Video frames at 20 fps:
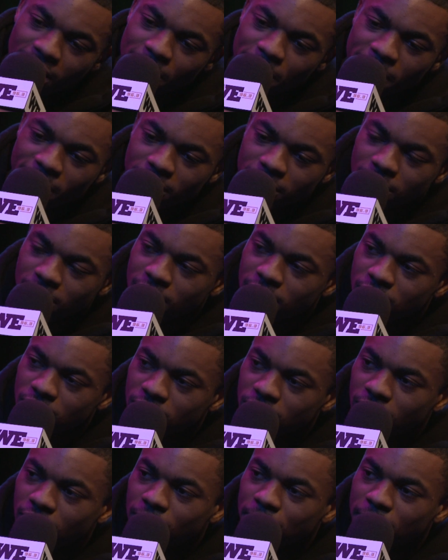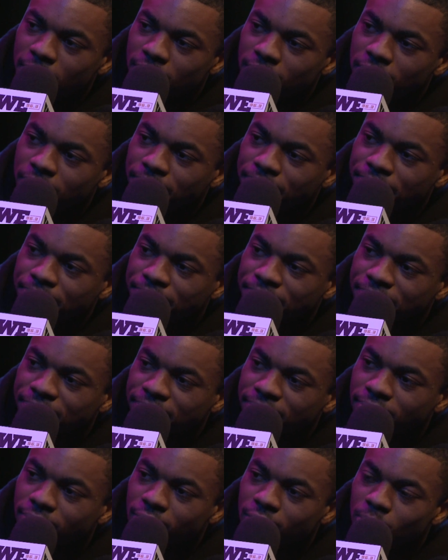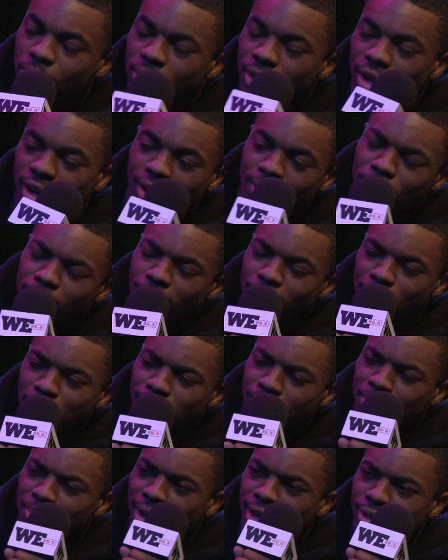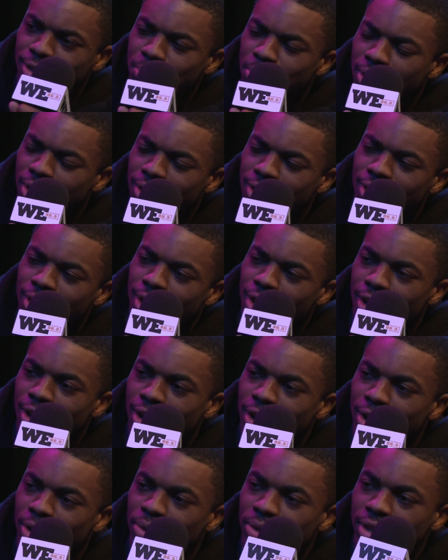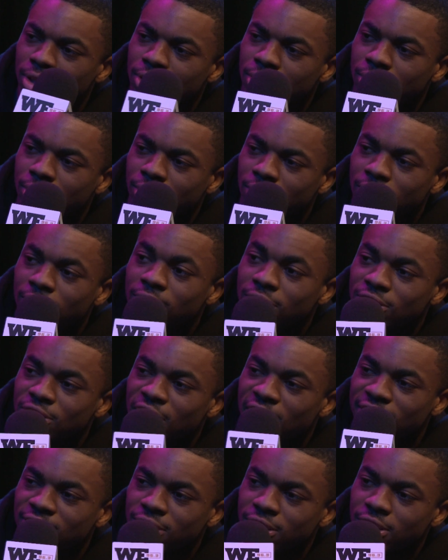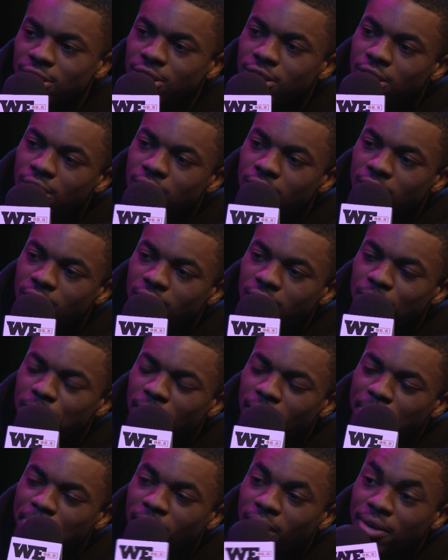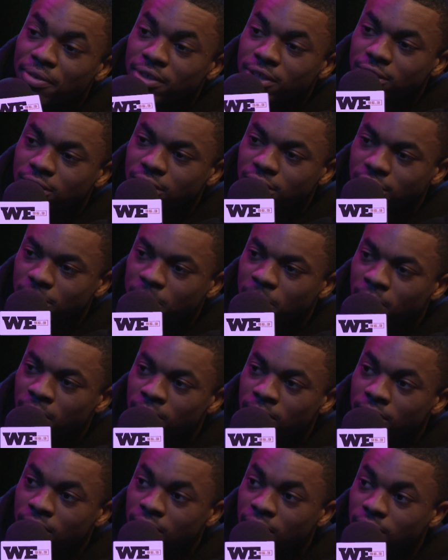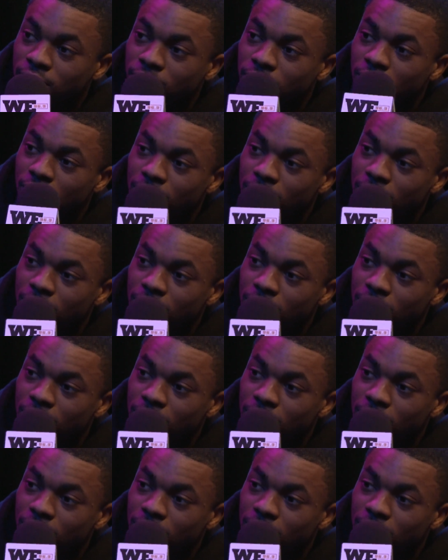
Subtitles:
make sense, you know what I mean? When Cameron put Max B on the hook to diss Jay-Z, it made perfect sense, bro. And that's all I'm